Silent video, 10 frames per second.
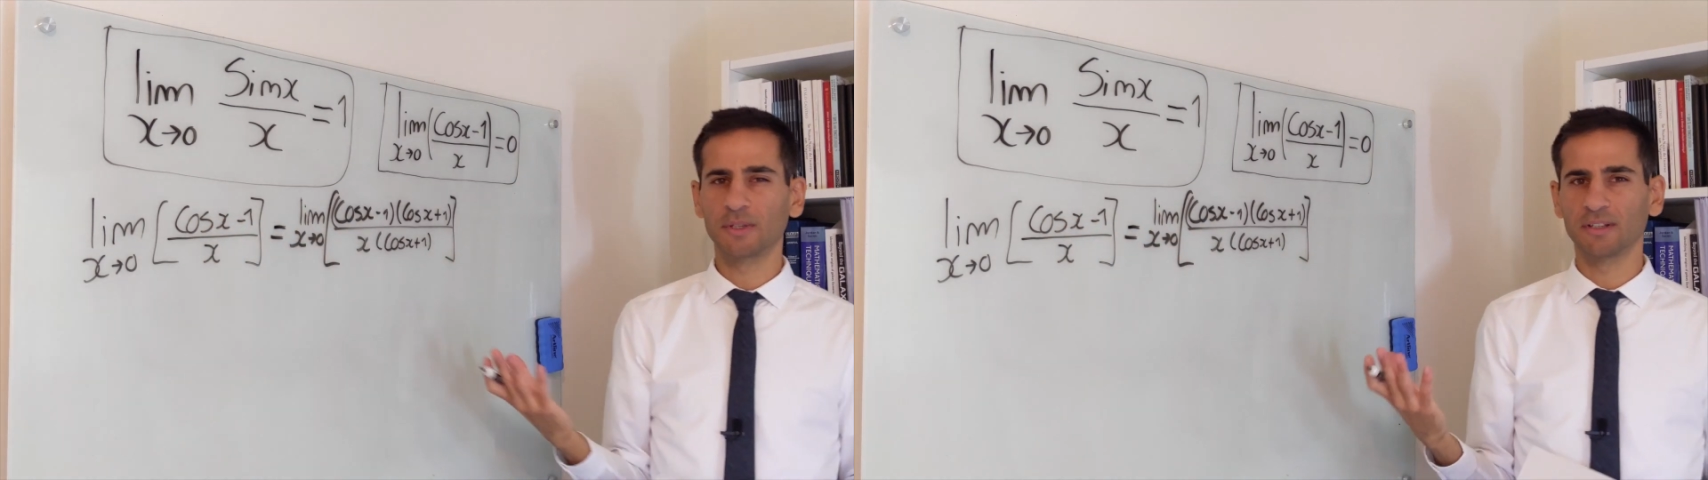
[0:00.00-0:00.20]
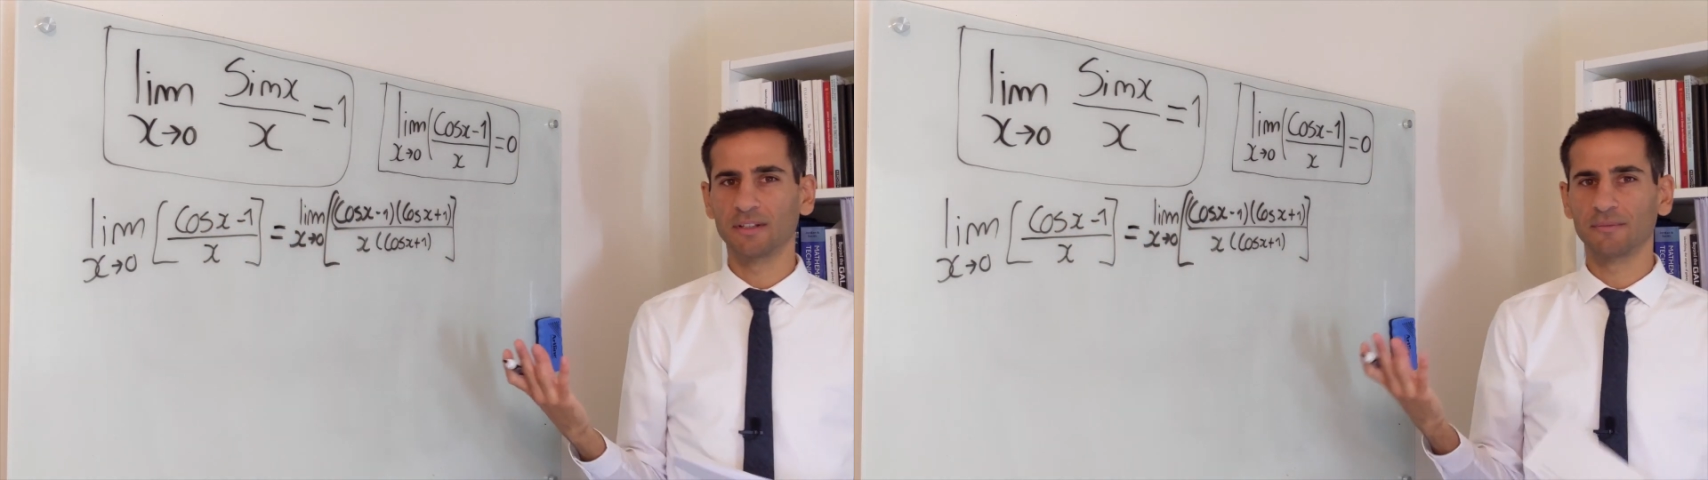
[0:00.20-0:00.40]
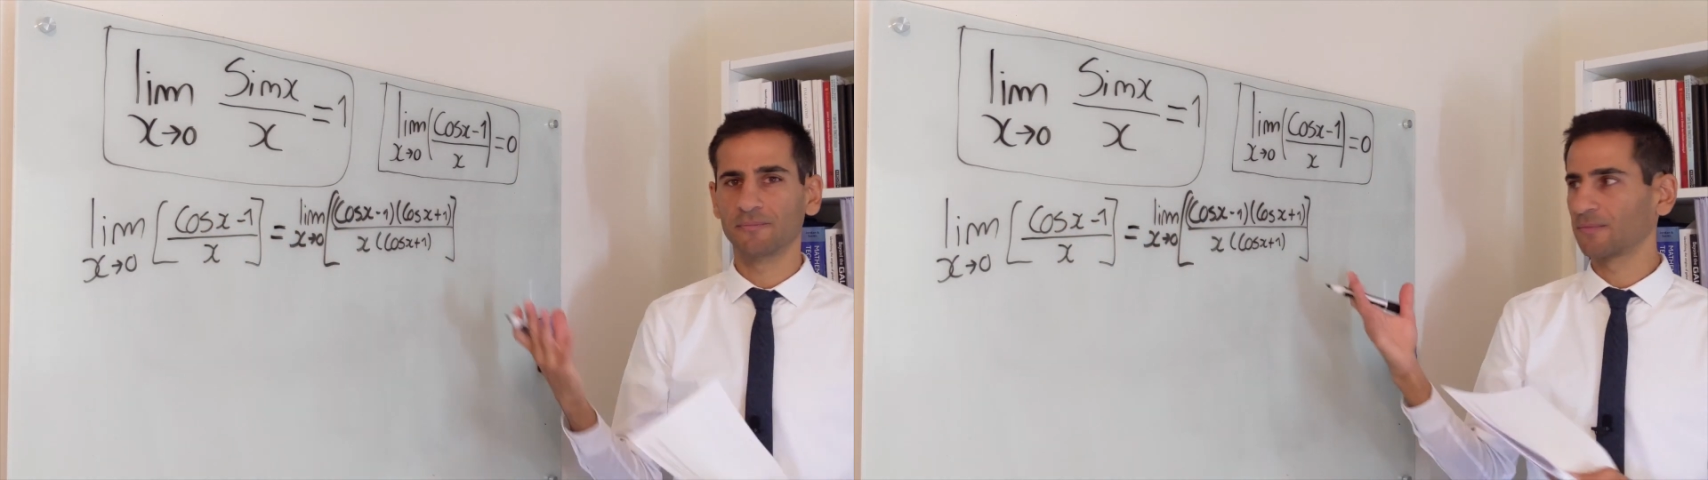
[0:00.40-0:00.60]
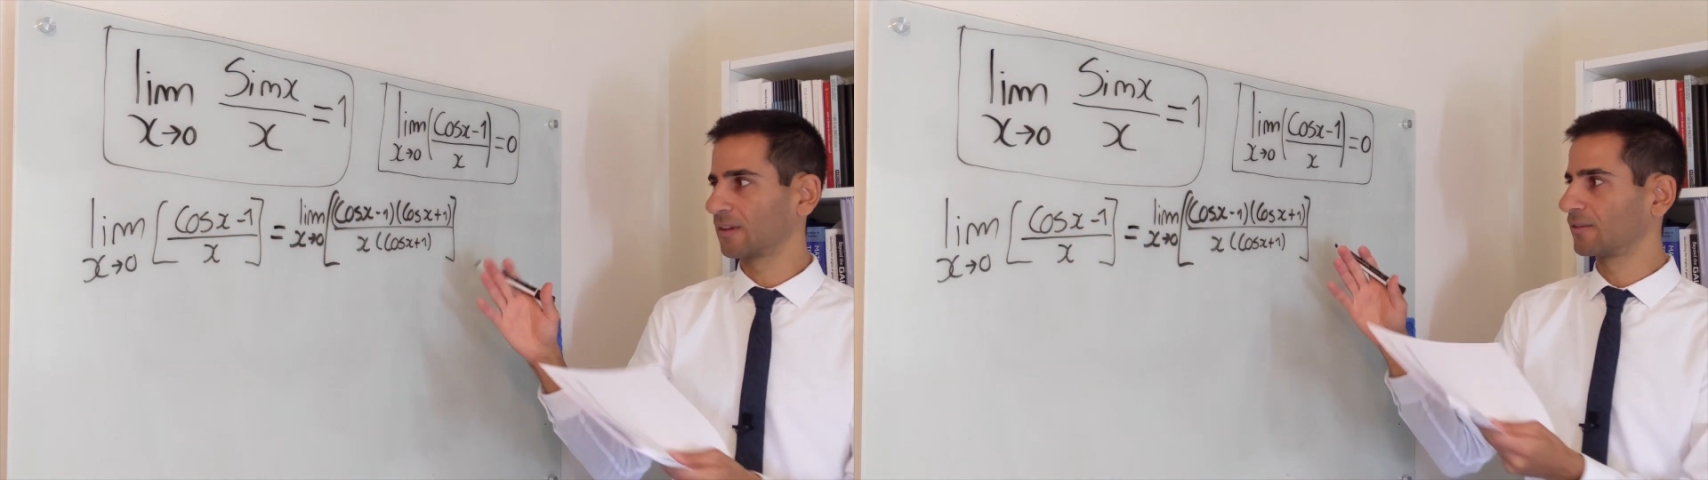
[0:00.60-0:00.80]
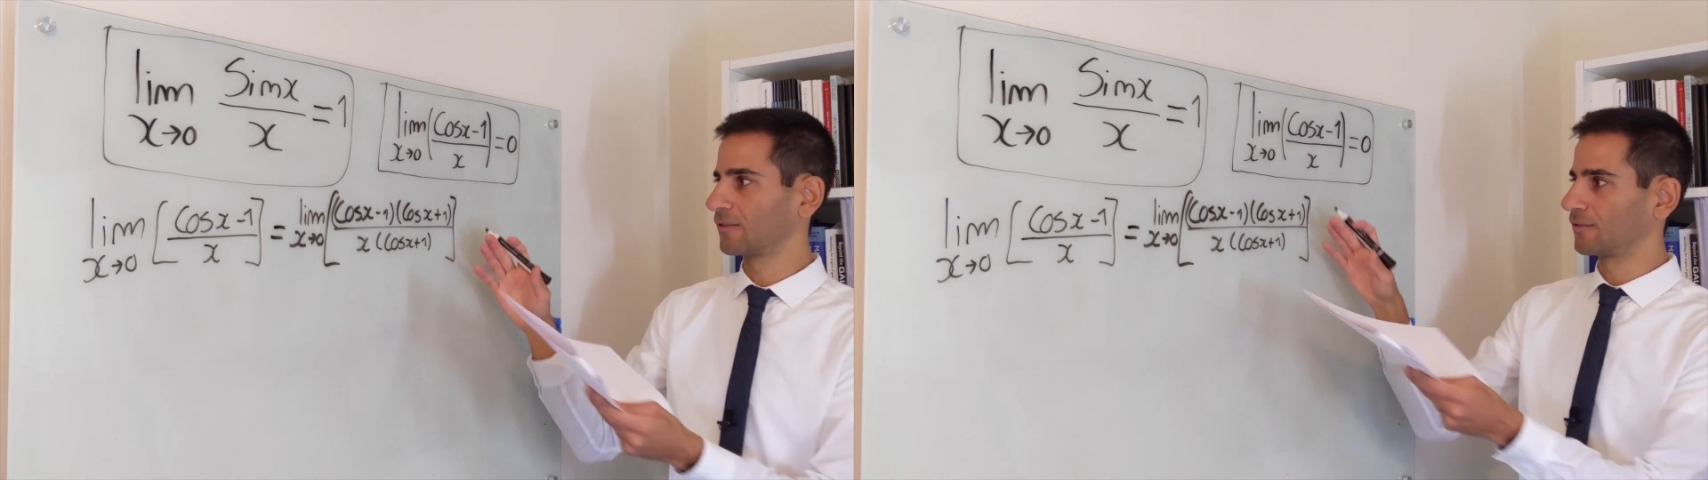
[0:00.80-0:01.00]
we can
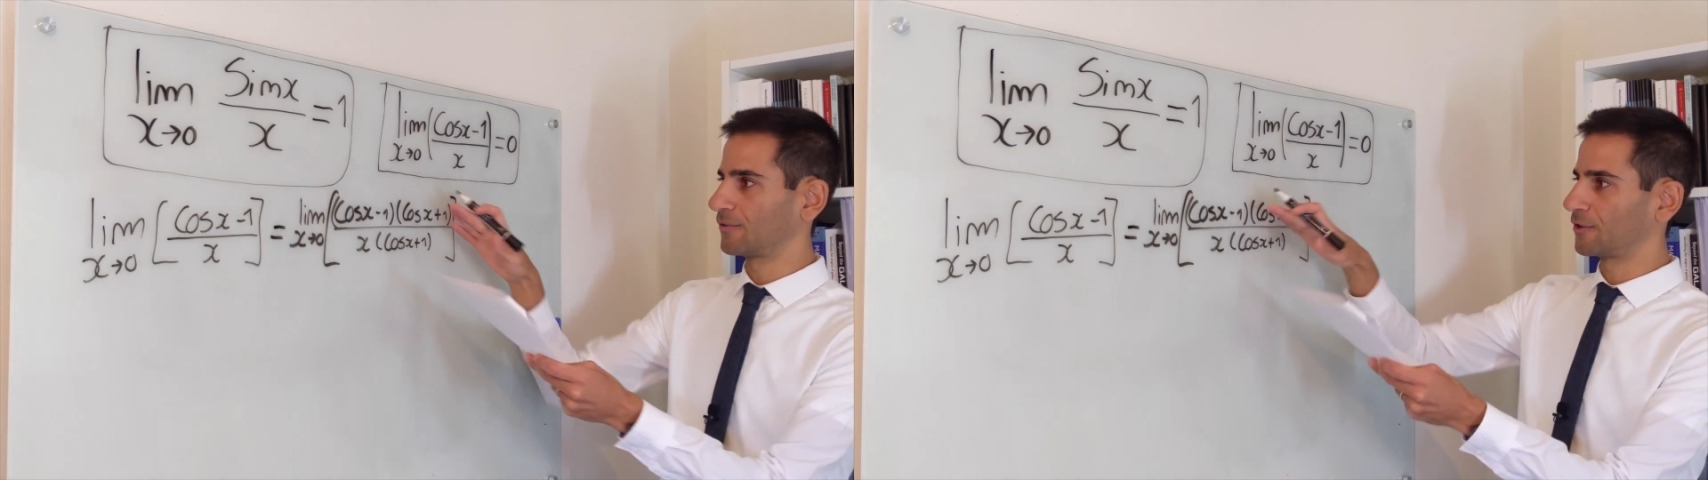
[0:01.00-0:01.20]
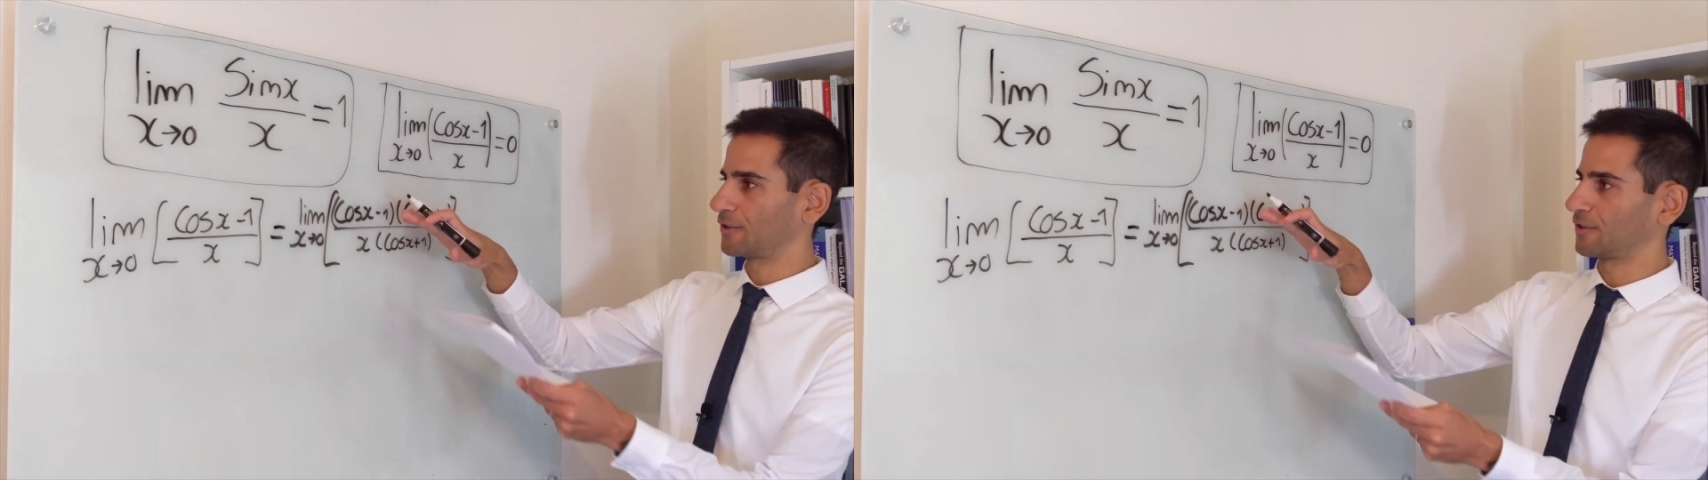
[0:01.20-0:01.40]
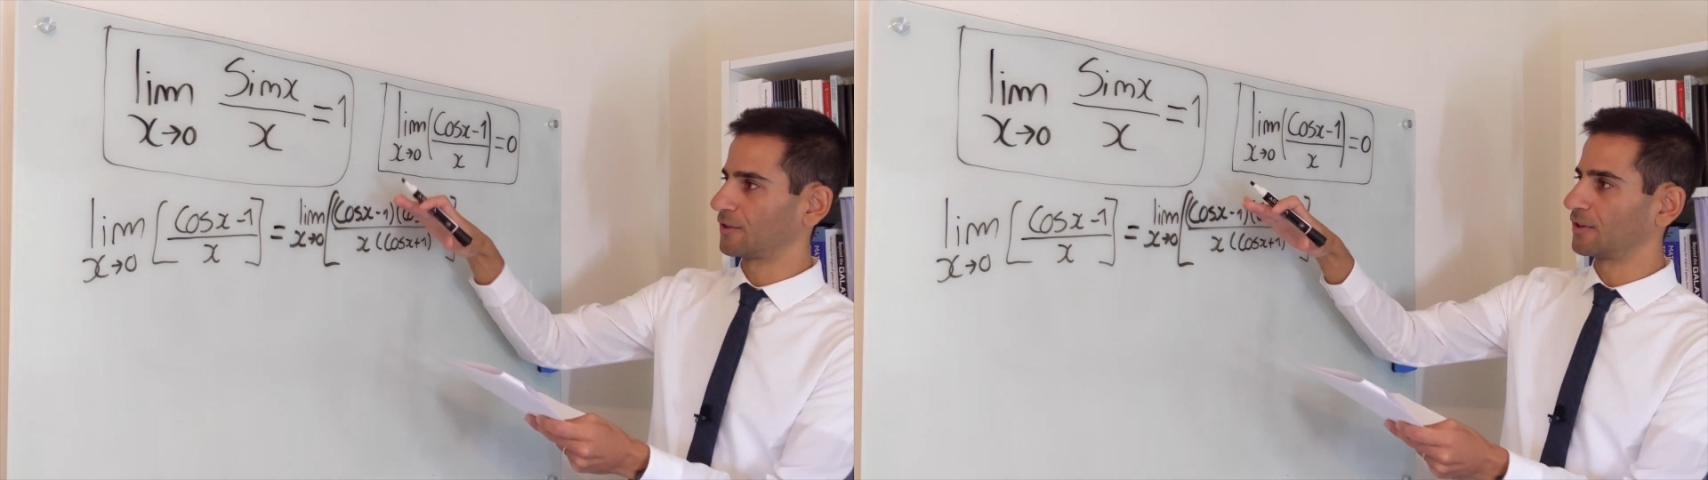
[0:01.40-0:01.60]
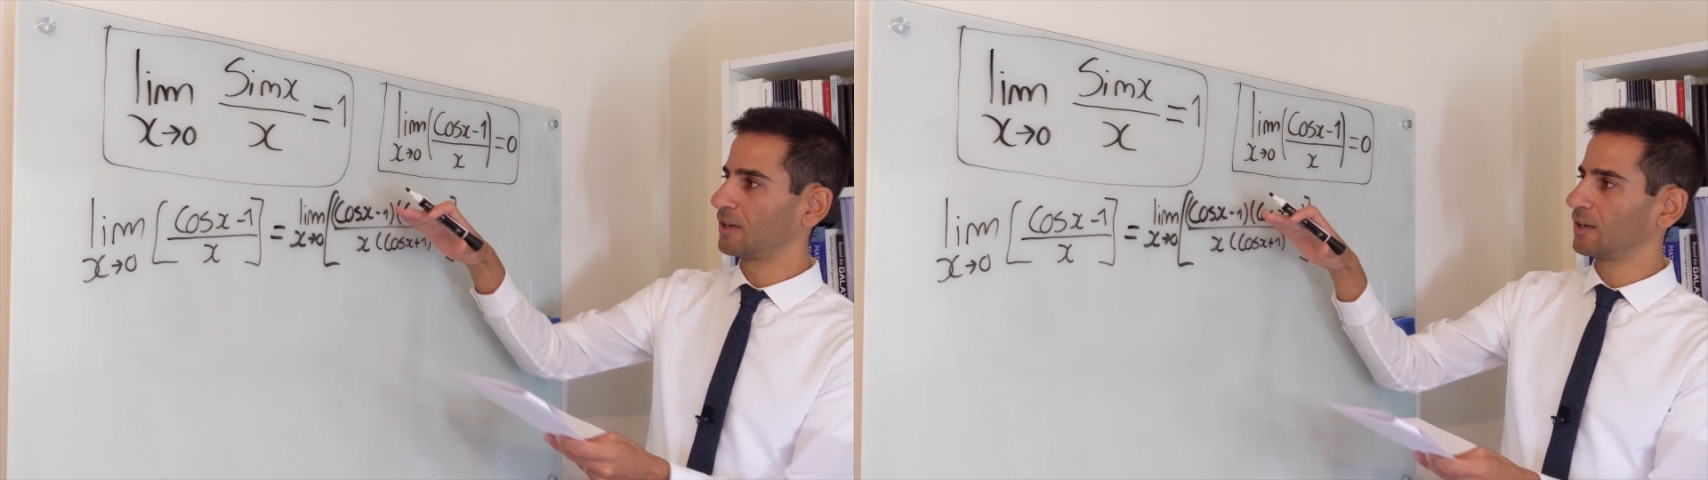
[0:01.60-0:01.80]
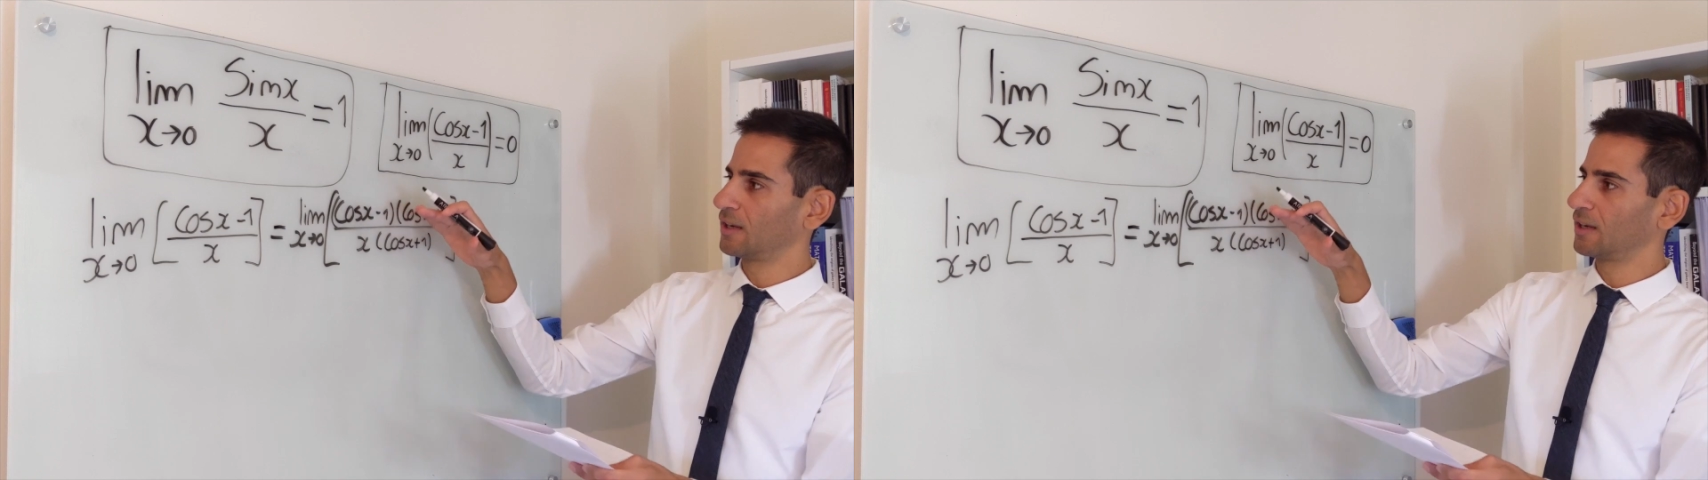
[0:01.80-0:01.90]
further